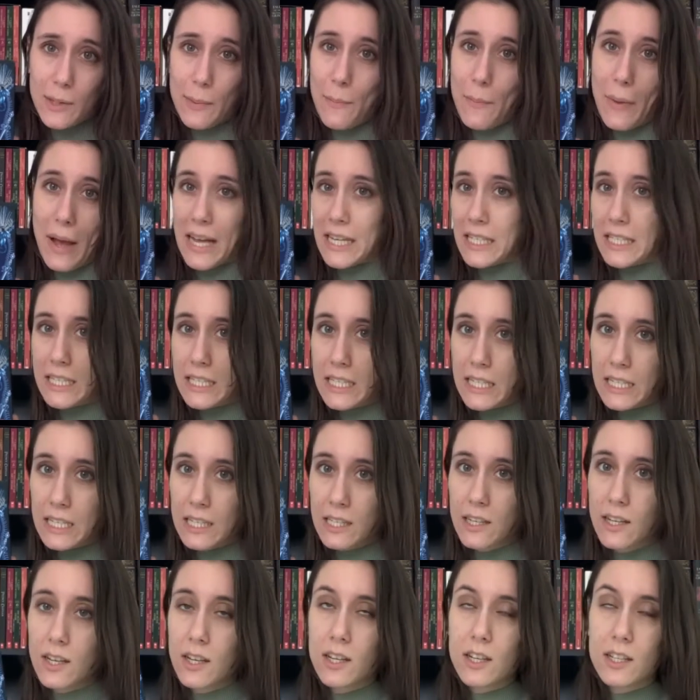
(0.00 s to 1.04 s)
Bastian?
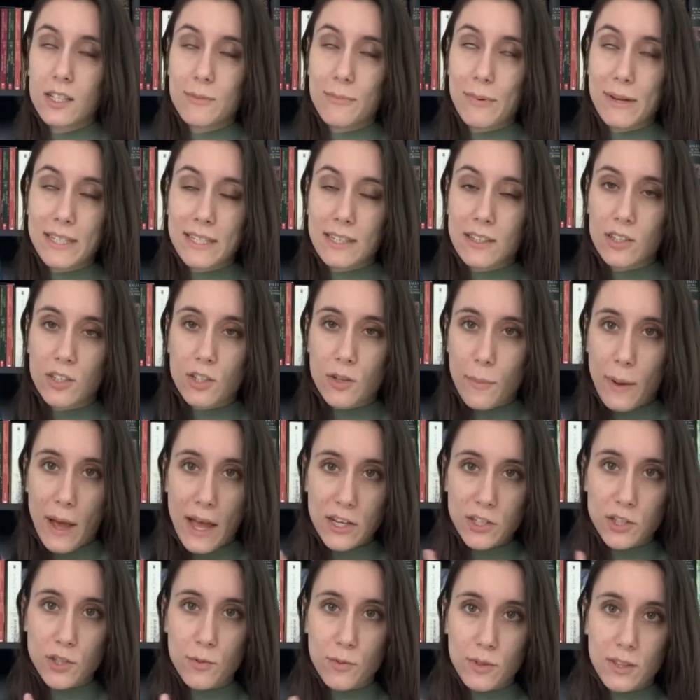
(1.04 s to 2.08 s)
It's basically
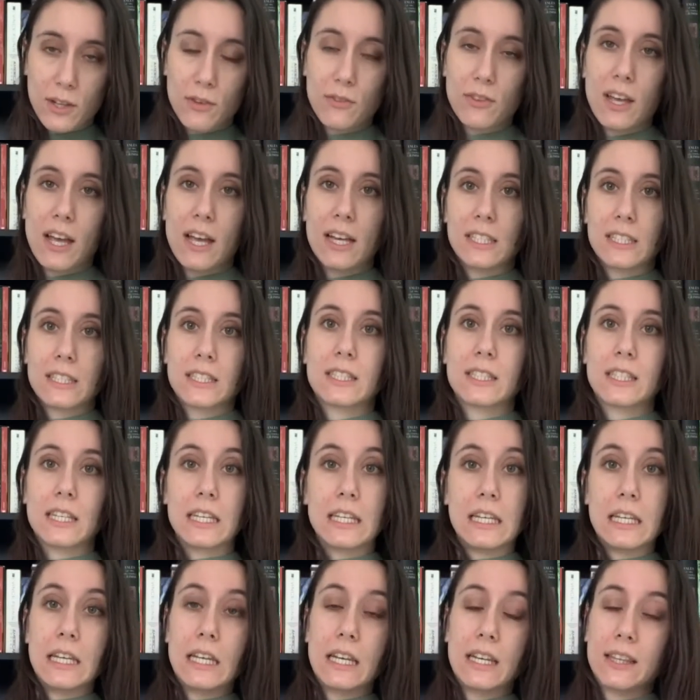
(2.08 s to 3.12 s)
Sebastian without the
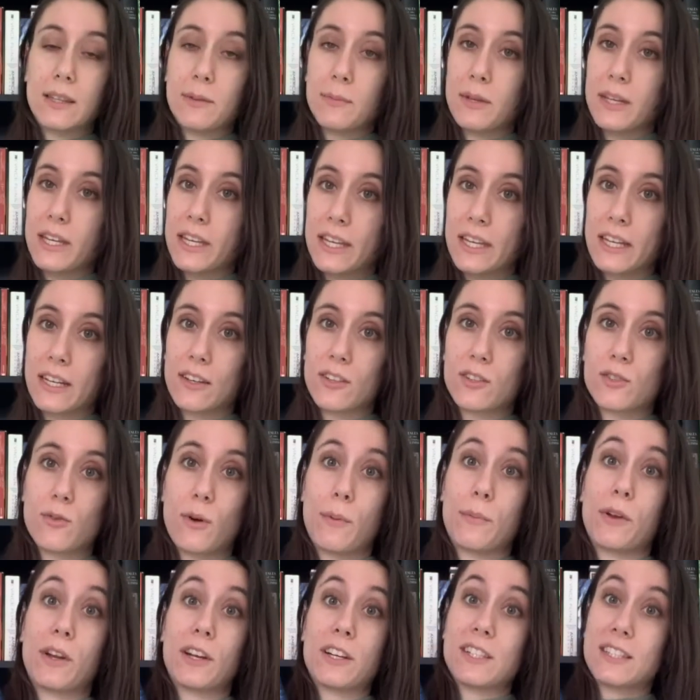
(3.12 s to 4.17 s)
S-E at the beginning. So I'm
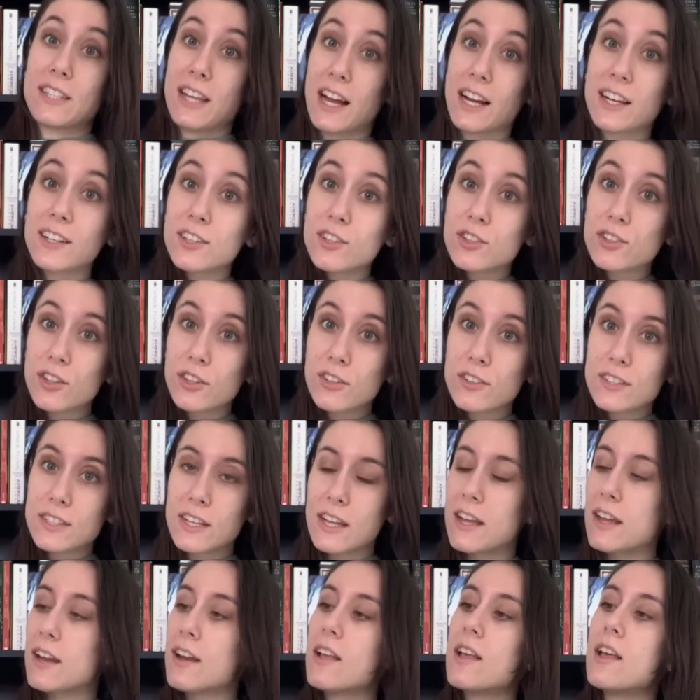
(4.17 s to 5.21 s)
not exactly sure how to say
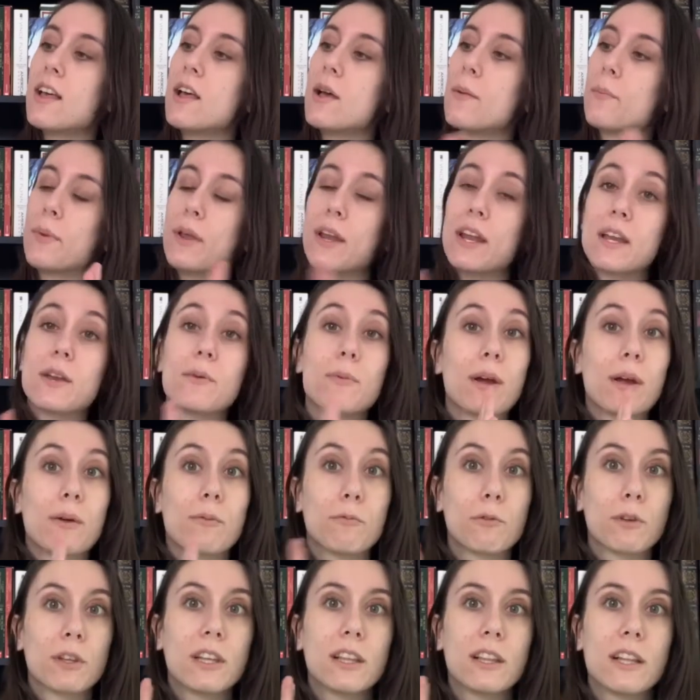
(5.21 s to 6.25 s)
it. But anyway,
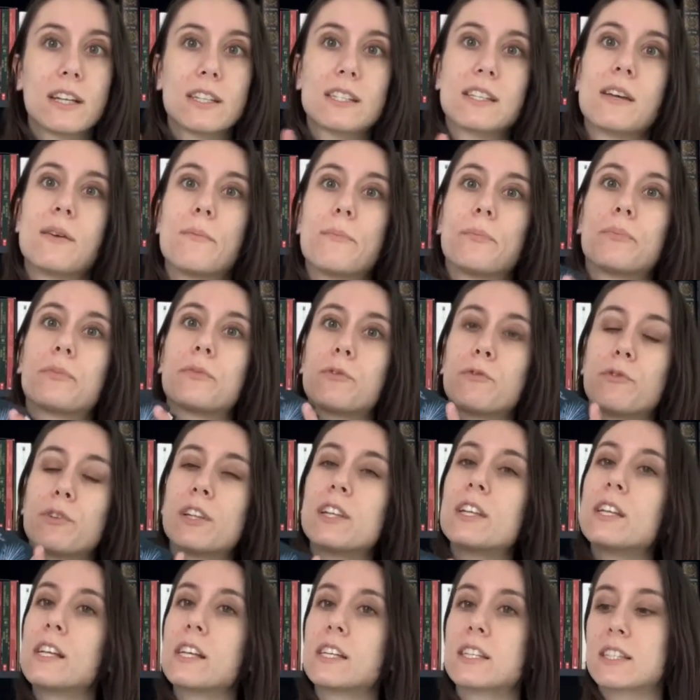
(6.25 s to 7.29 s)
really liked him. Really
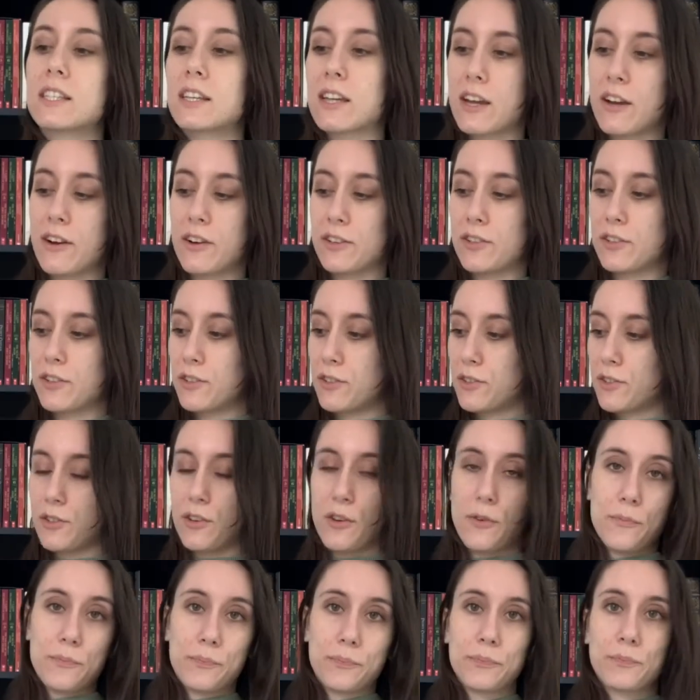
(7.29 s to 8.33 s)
liked the characters. So
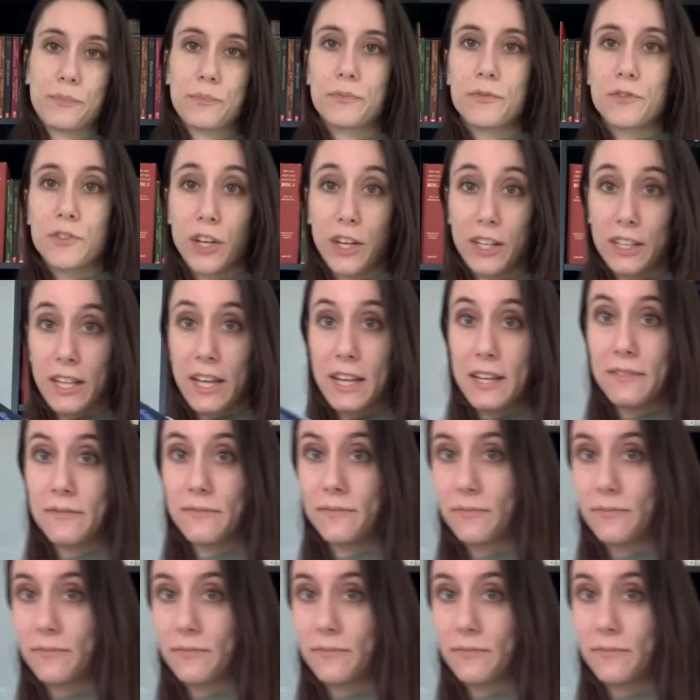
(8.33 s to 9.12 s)
check that.